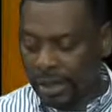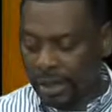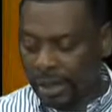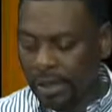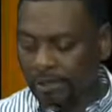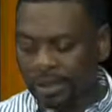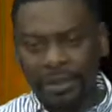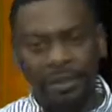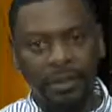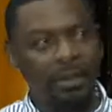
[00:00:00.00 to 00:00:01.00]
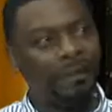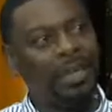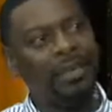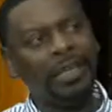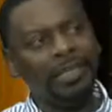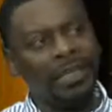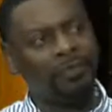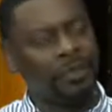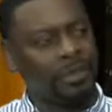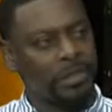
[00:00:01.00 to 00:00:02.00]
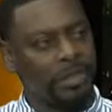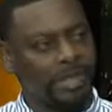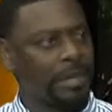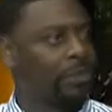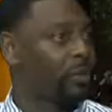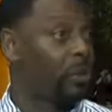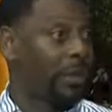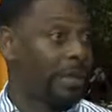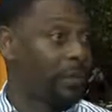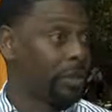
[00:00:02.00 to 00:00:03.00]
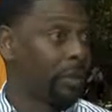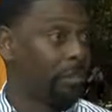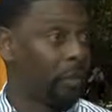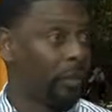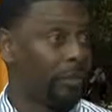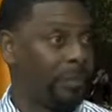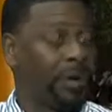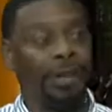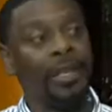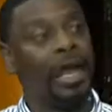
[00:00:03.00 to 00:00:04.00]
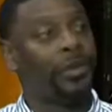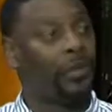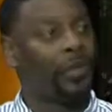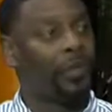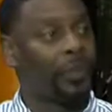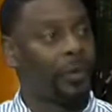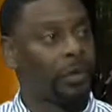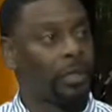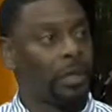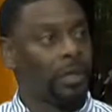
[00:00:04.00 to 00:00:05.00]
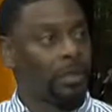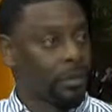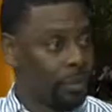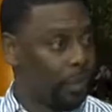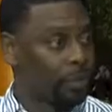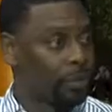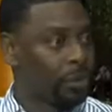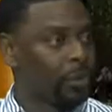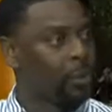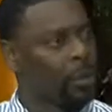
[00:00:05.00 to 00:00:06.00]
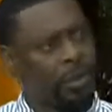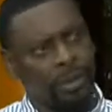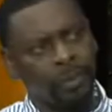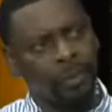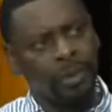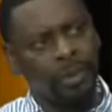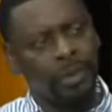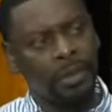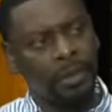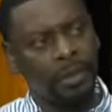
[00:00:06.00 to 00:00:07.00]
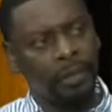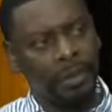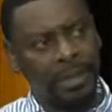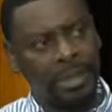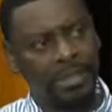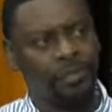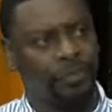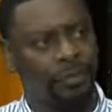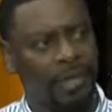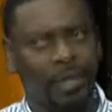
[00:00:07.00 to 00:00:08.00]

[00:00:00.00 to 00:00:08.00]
but let's say, for example, someone comes in the program, Barry, and they're not doing what they're supposed to do. What are the repercussions of that?